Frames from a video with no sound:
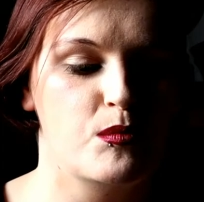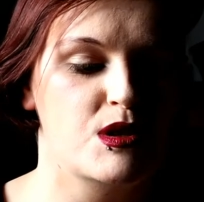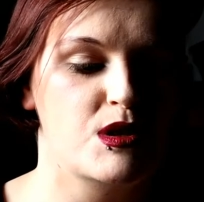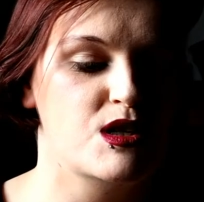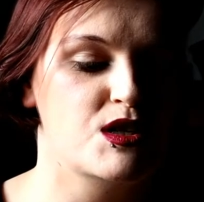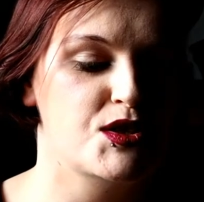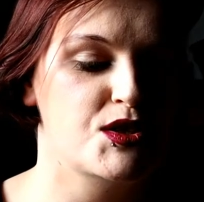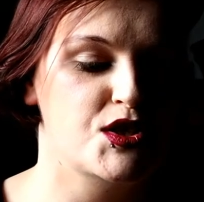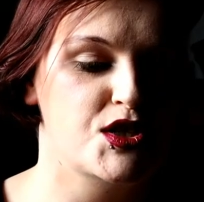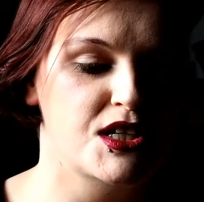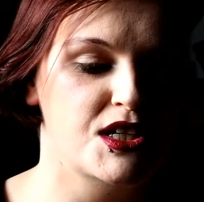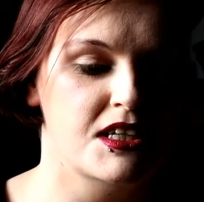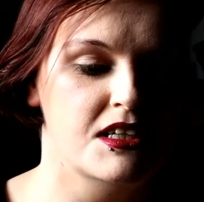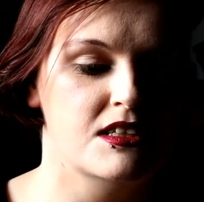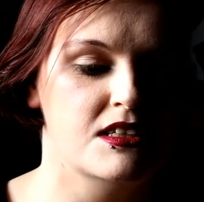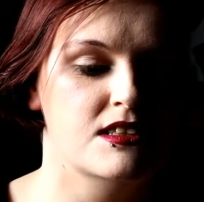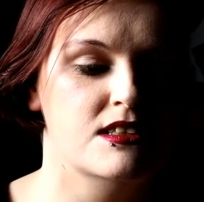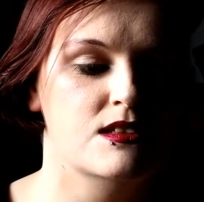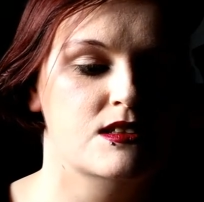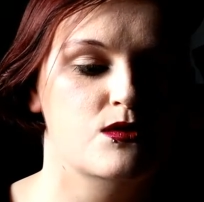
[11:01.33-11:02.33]
woman. She
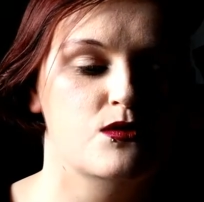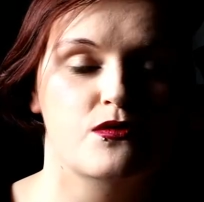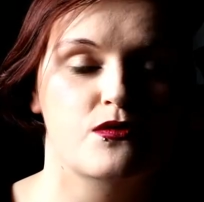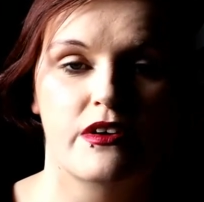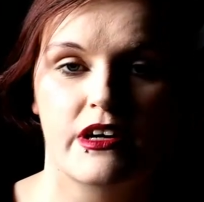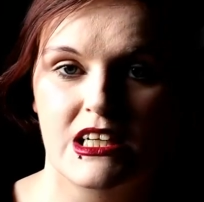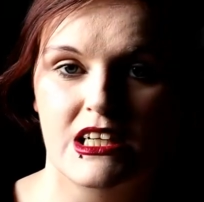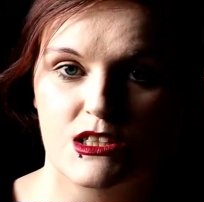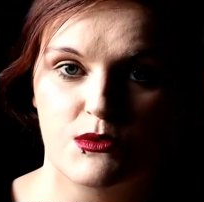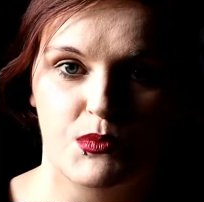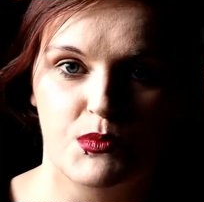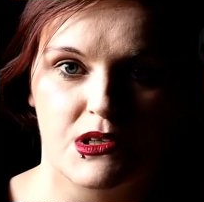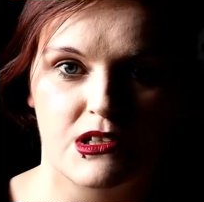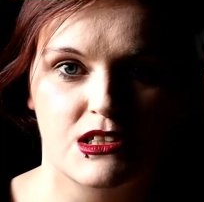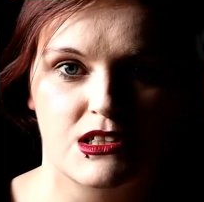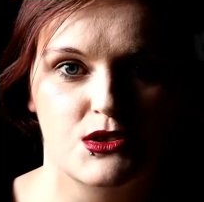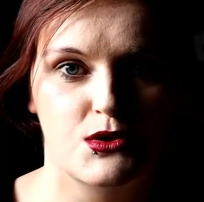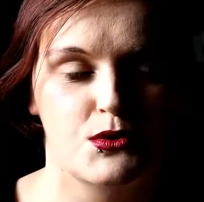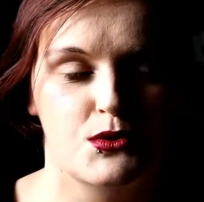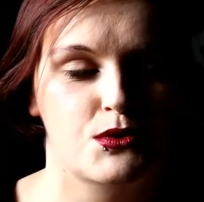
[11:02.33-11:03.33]
is very
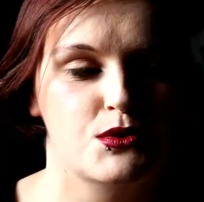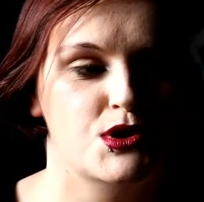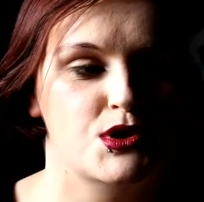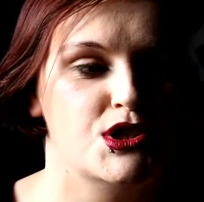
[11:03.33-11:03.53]
spiritual.